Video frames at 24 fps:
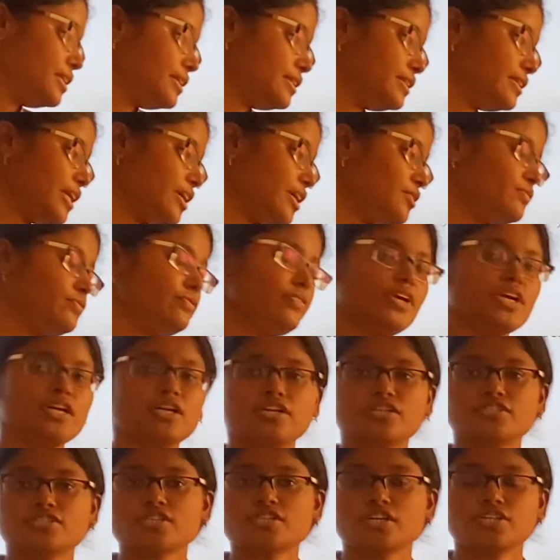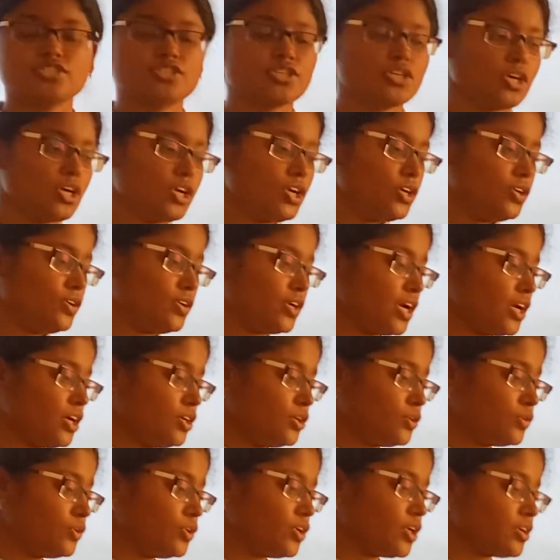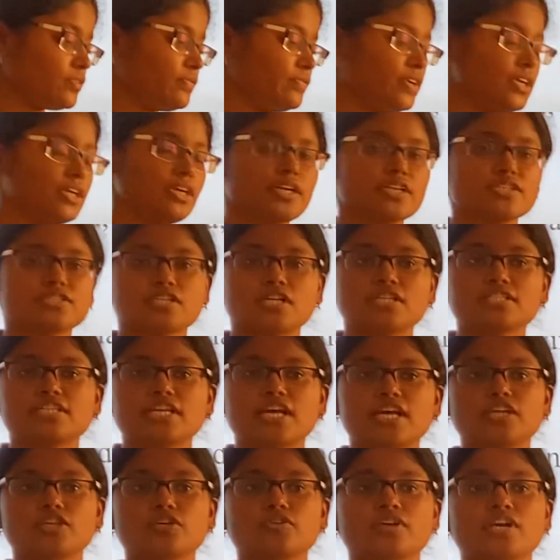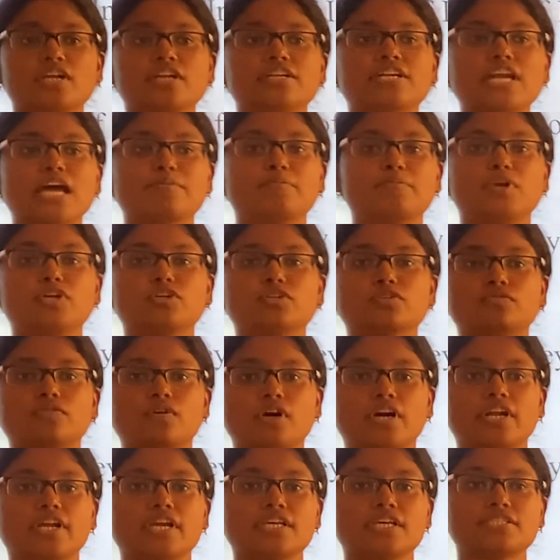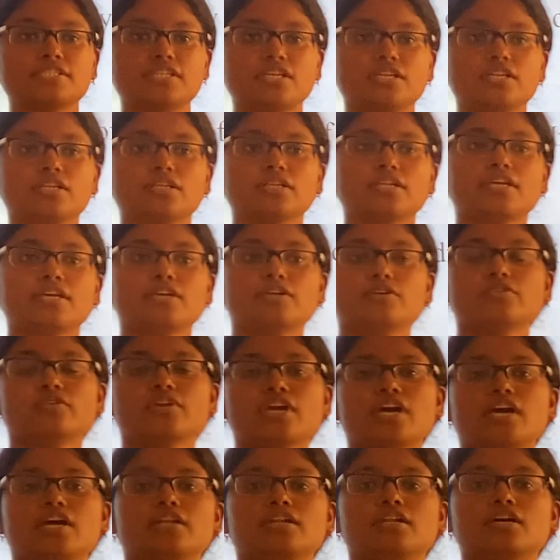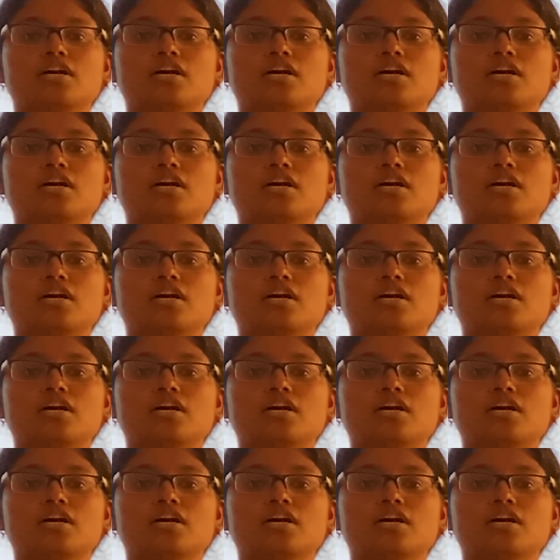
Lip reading: Then field research, you can do your field research like you can travel to forest, you can